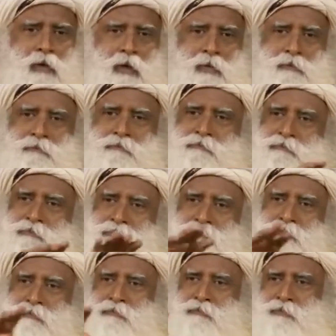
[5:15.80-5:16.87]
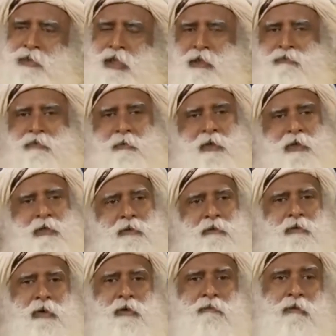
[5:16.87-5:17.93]
lot of young
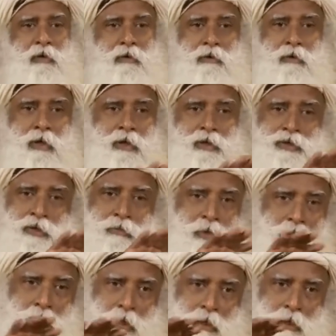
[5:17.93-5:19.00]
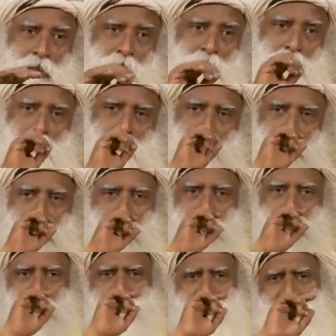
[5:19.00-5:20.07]
women were looking similar.
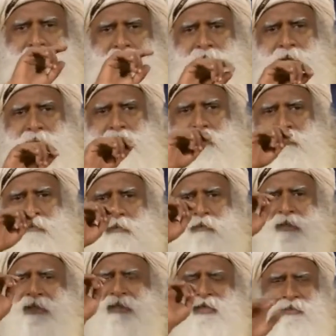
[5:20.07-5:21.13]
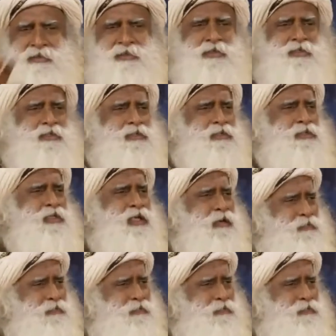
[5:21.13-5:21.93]
They're not sisters, they